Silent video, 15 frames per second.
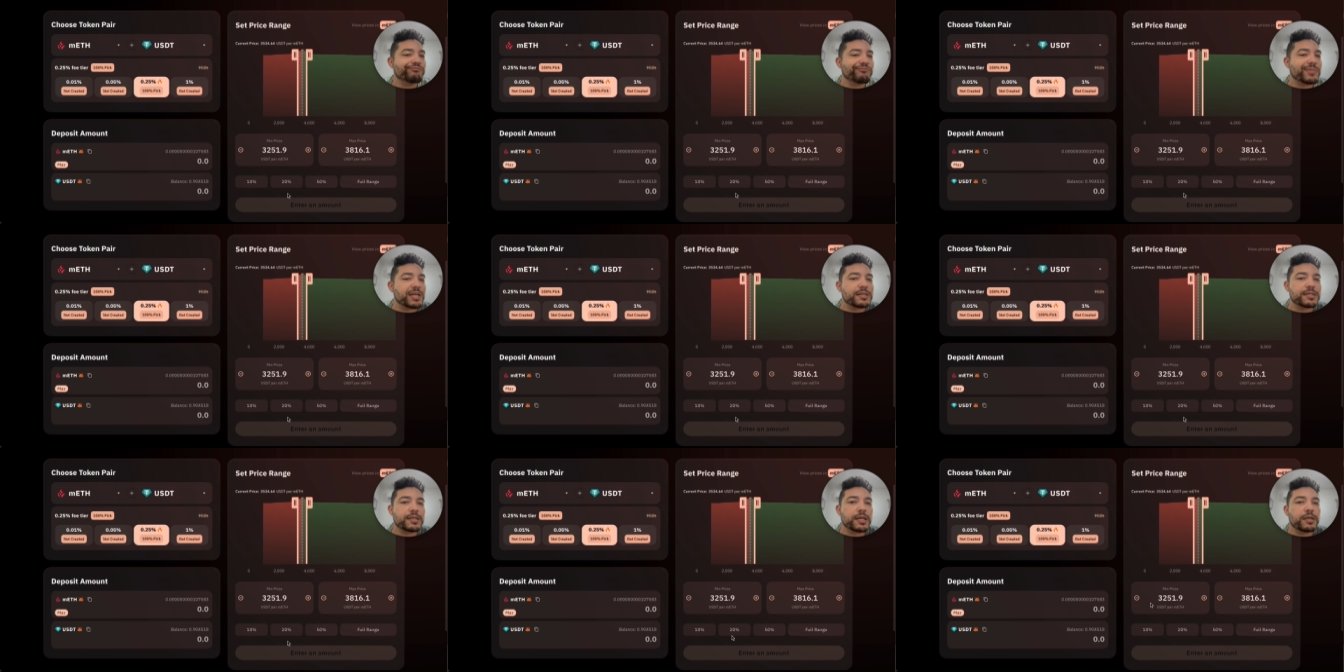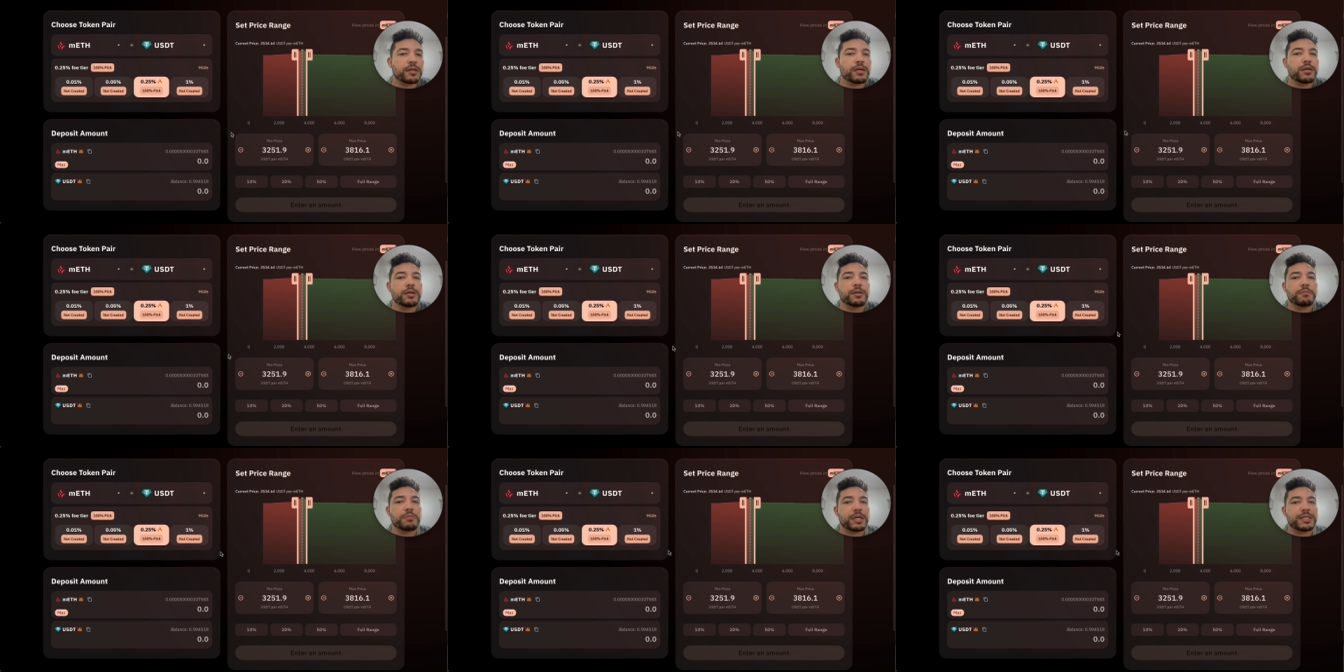and stake.
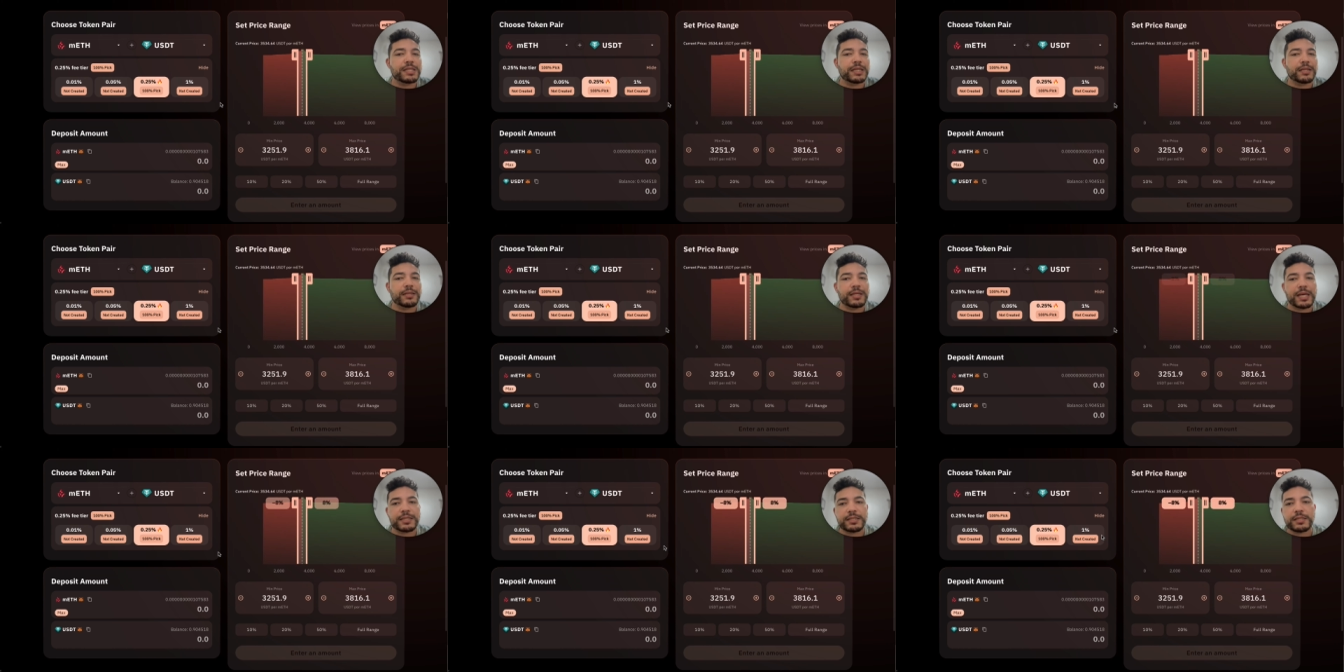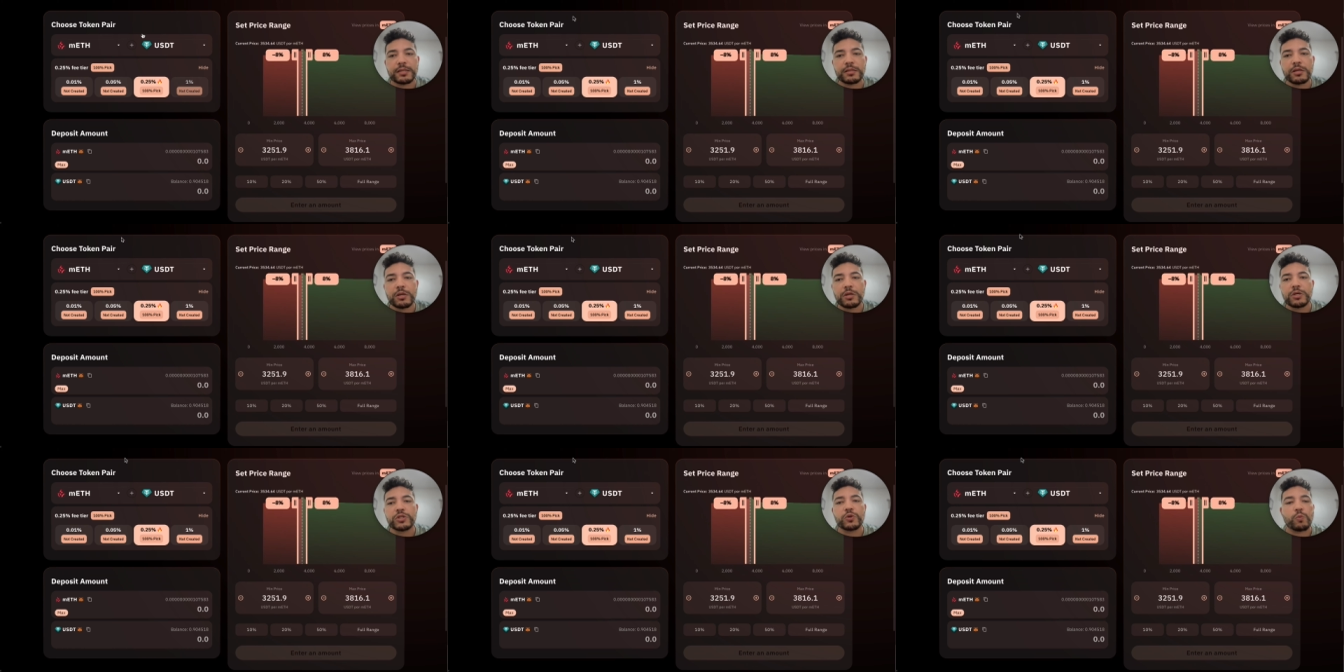Basically, that's it.
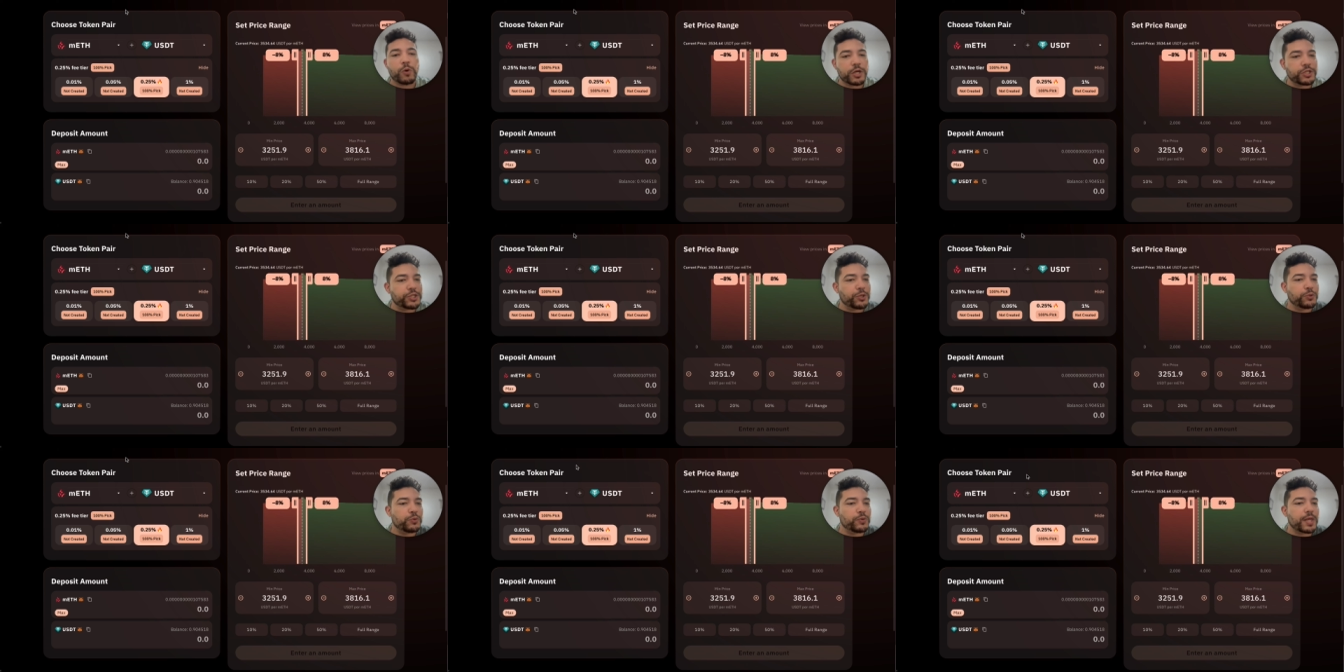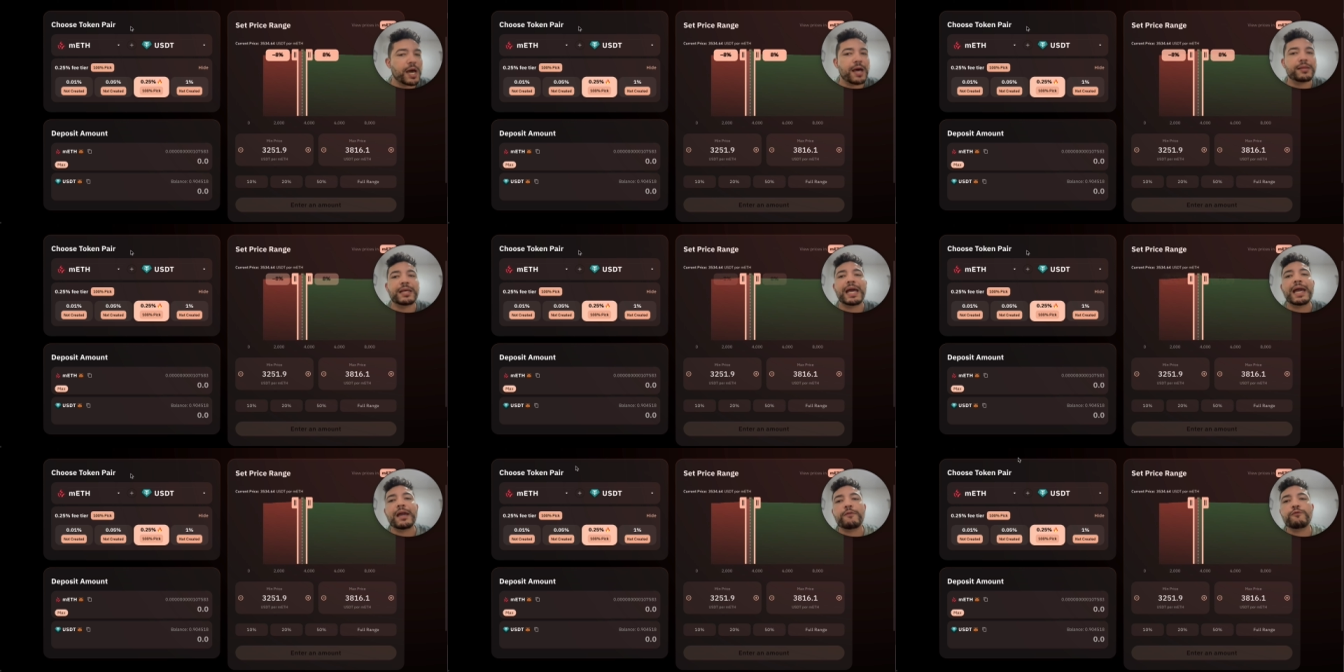So once you do
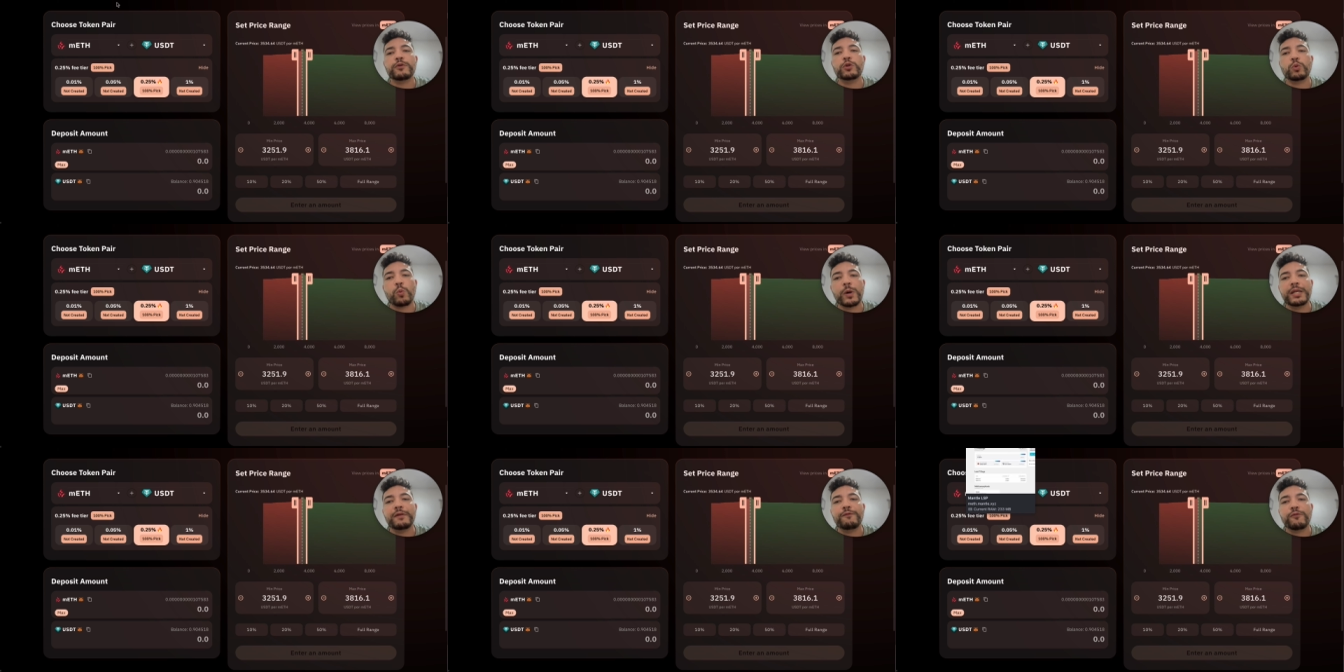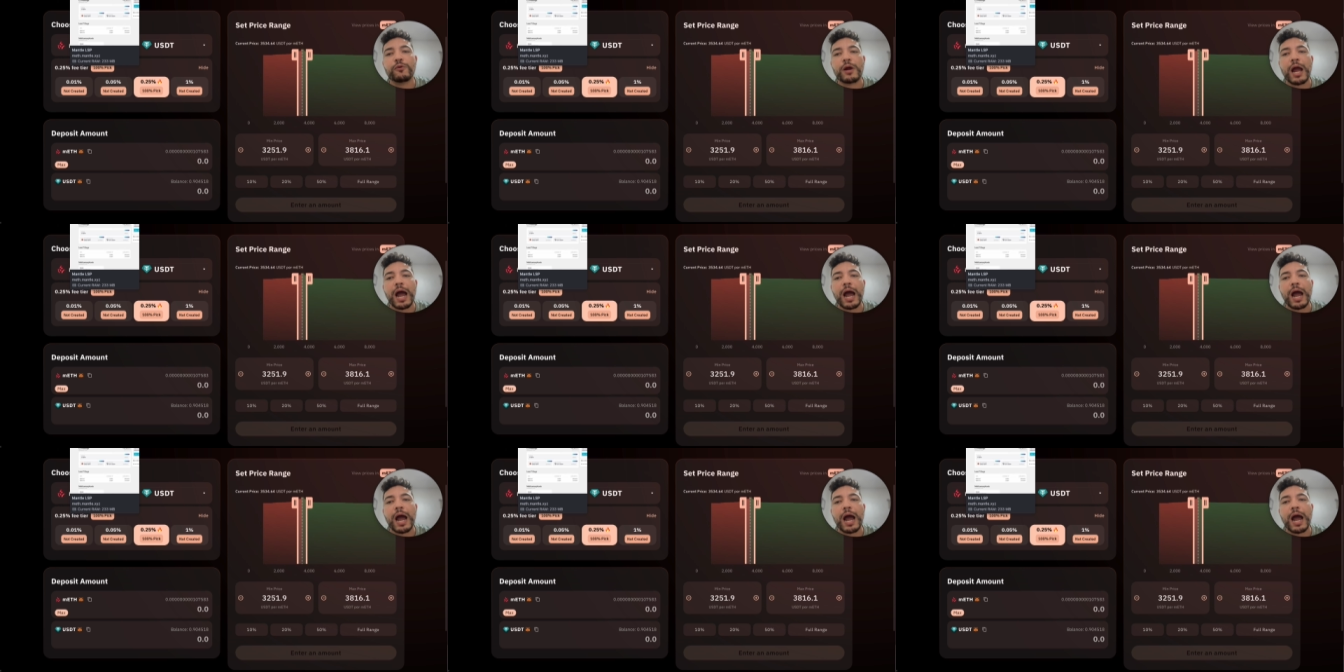that, every 24